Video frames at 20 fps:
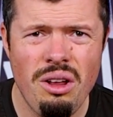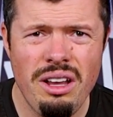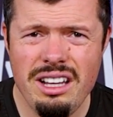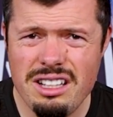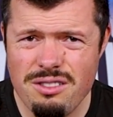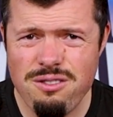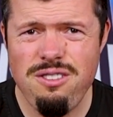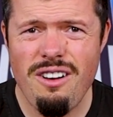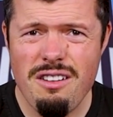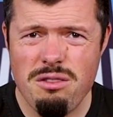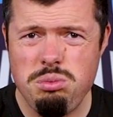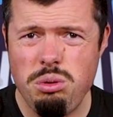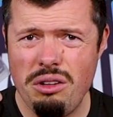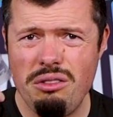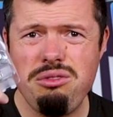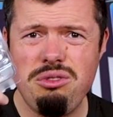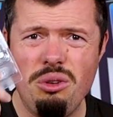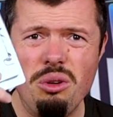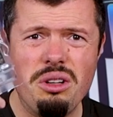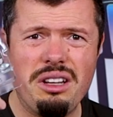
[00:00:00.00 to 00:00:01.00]
Hits
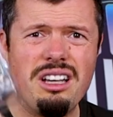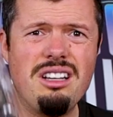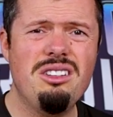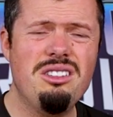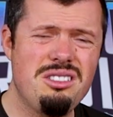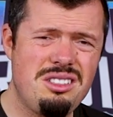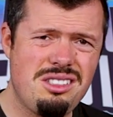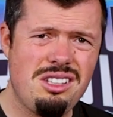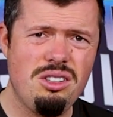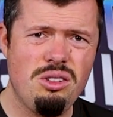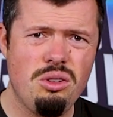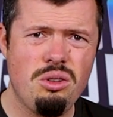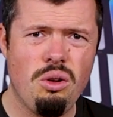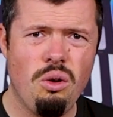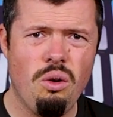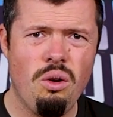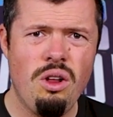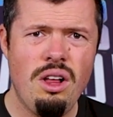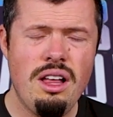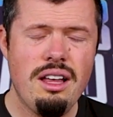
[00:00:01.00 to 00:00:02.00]
5.4 gigahertz single
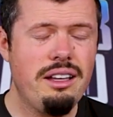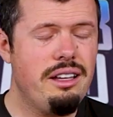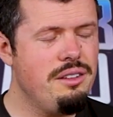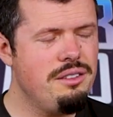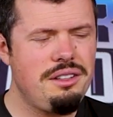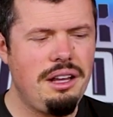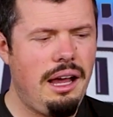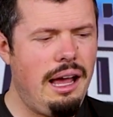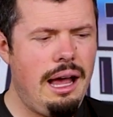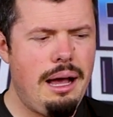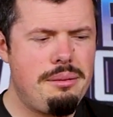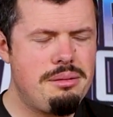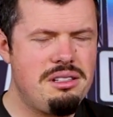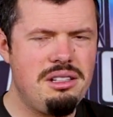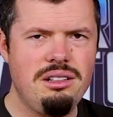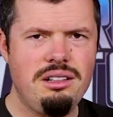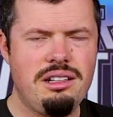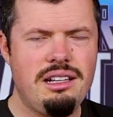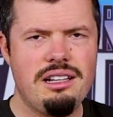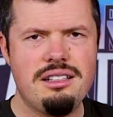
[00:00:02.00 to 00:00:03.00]
core, gives
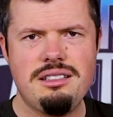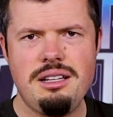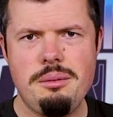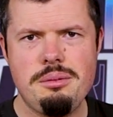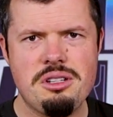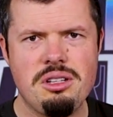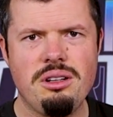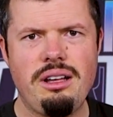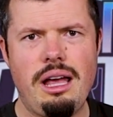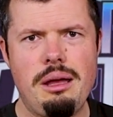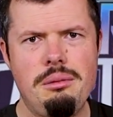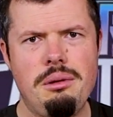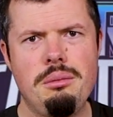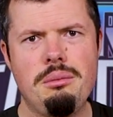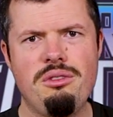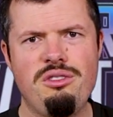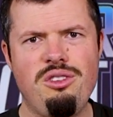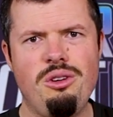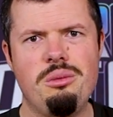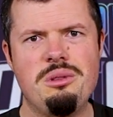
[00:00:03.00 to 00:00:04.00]
absolutely exceptional gaming
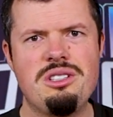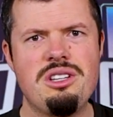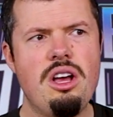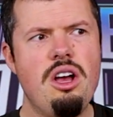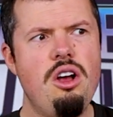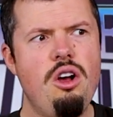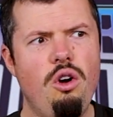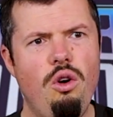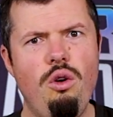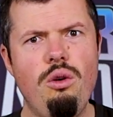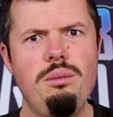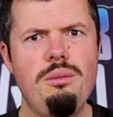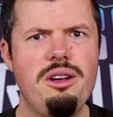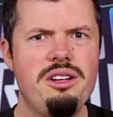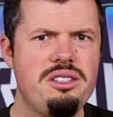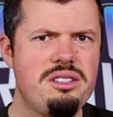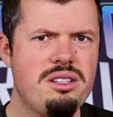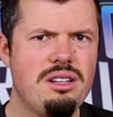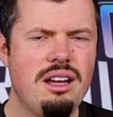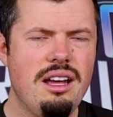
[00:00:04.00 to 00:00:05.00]
performance,
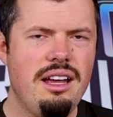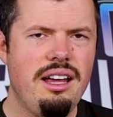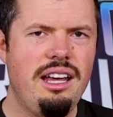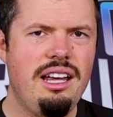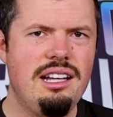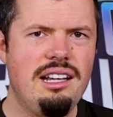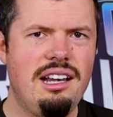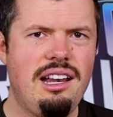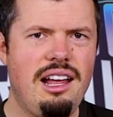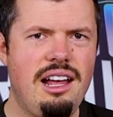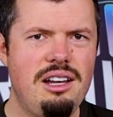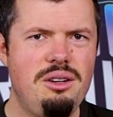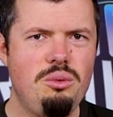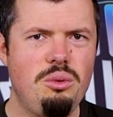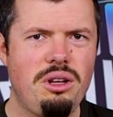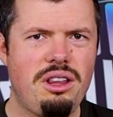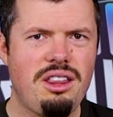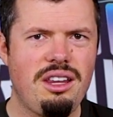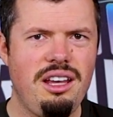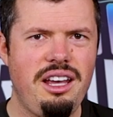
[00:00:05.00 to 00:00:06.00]
almost in line
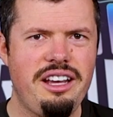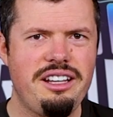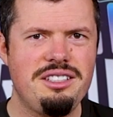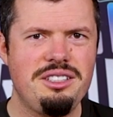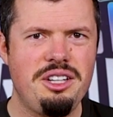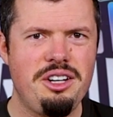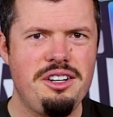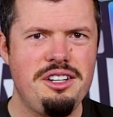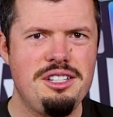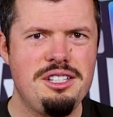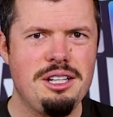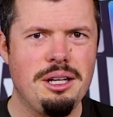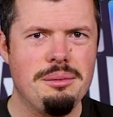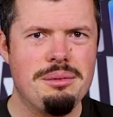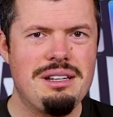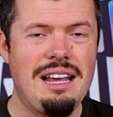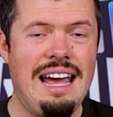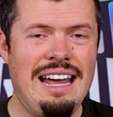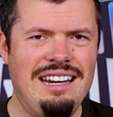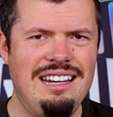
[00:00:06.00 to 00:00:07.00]
with the X series
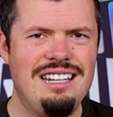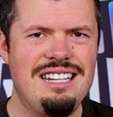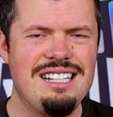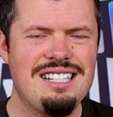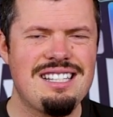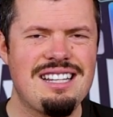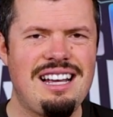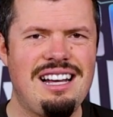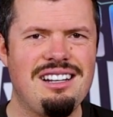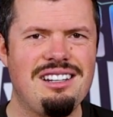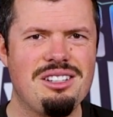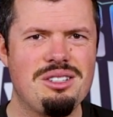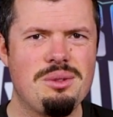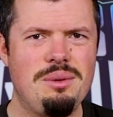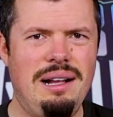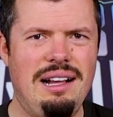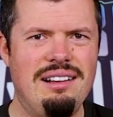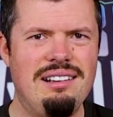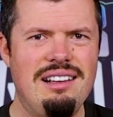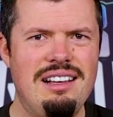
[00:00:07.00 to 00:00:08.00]
chips at a discount as
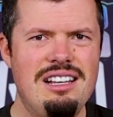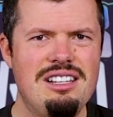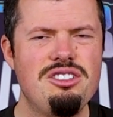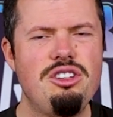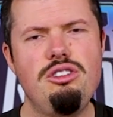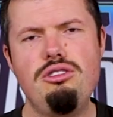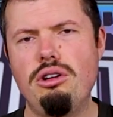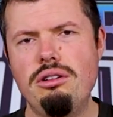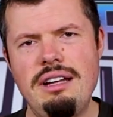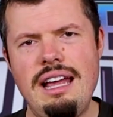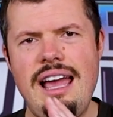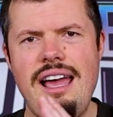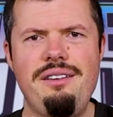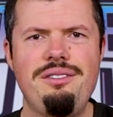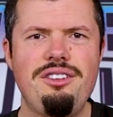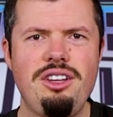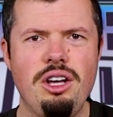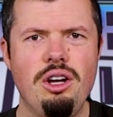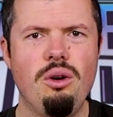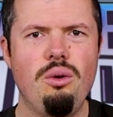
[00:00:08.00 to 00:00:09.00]
well. So you don't
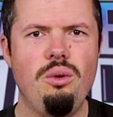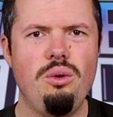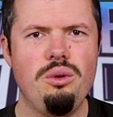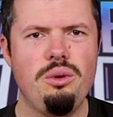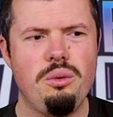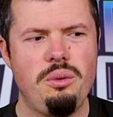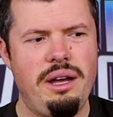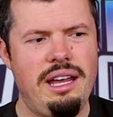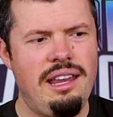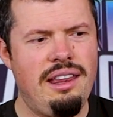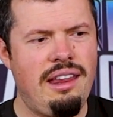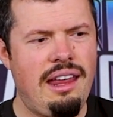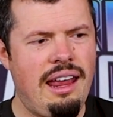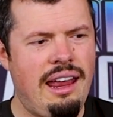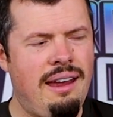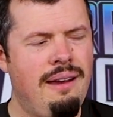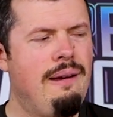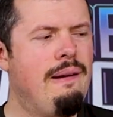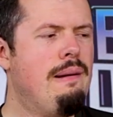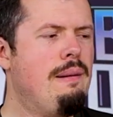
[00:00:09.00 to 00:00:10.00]
have to go all the way
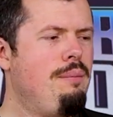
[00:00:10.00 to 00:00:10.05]
there,